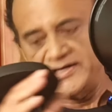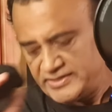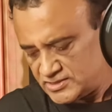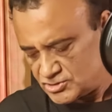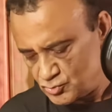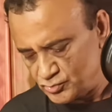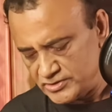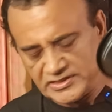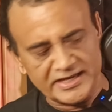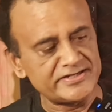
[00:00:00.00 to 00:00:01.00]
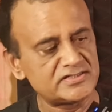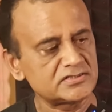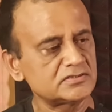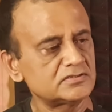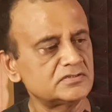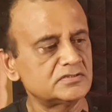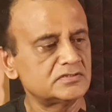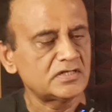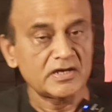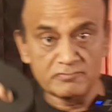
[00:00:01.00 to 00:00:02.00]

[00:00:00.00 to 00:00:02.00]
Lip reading: attach to the light. I